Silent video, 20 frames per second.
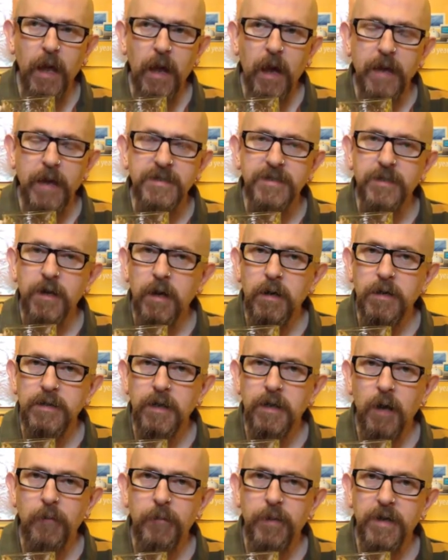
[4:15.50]
It's not as
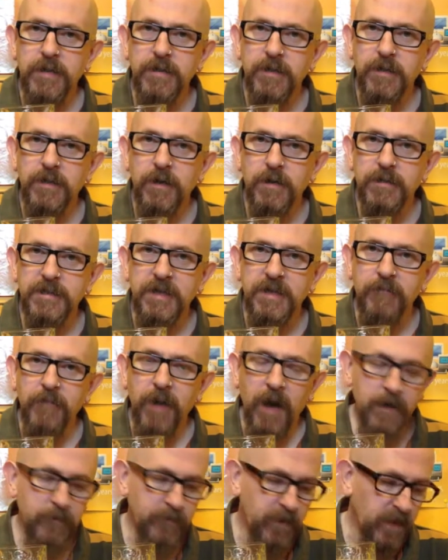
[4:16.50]
hoppy as I thought it
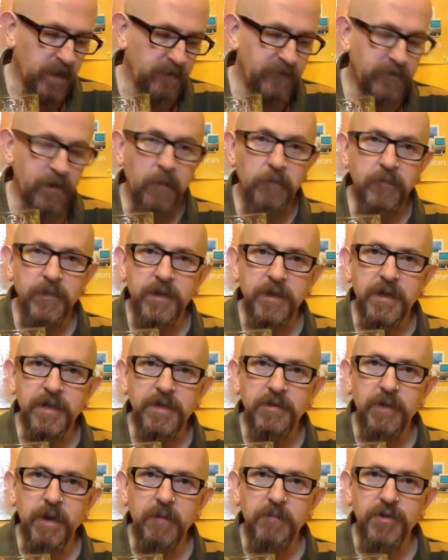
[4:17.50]
might be from the
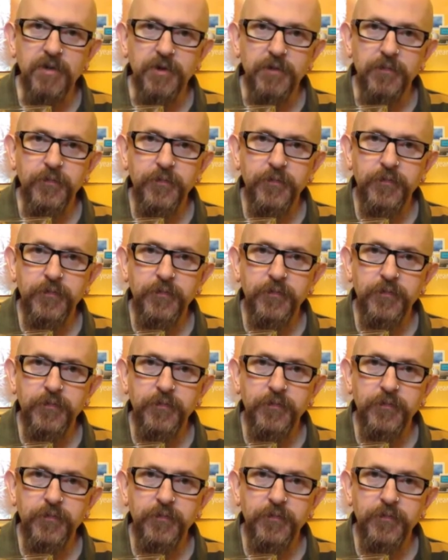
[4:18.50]
description,